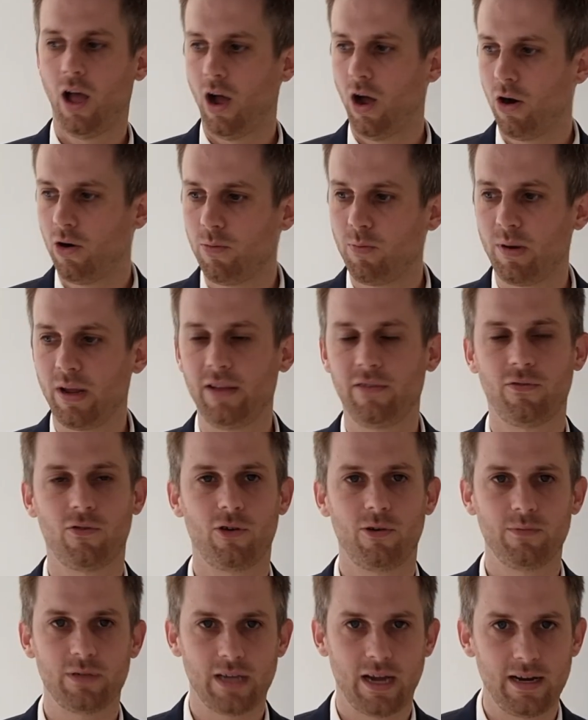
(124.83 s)
our
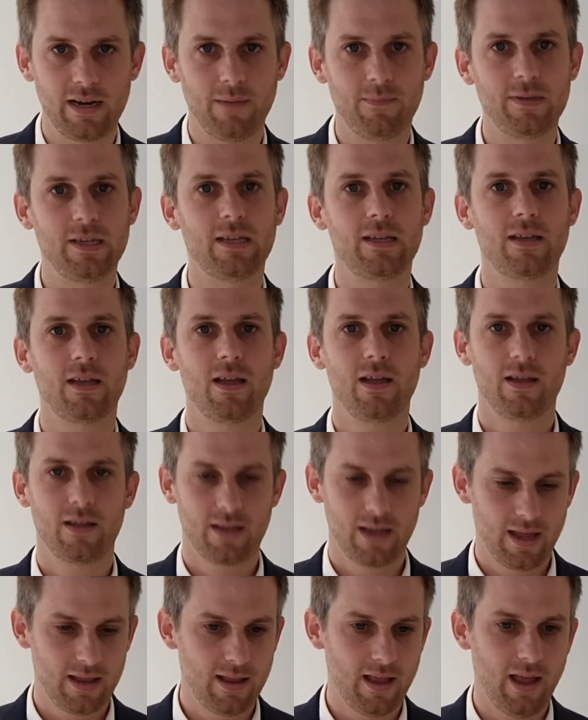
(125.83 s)
platform SynaptiQ
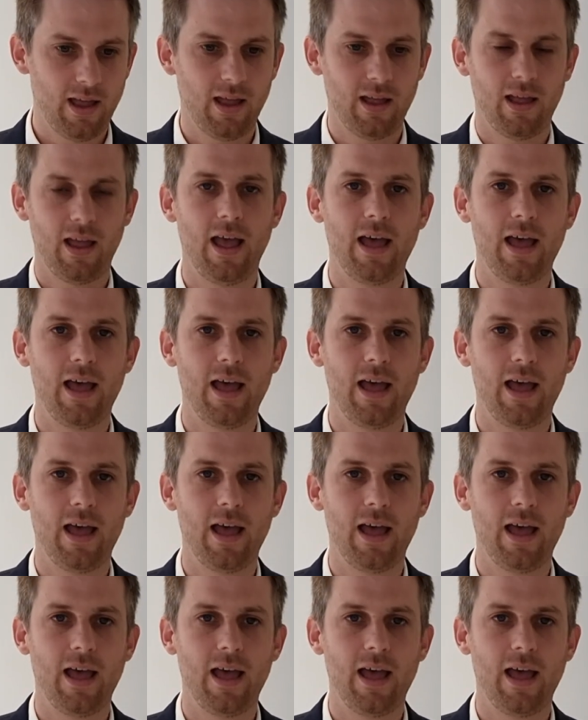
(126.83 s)
can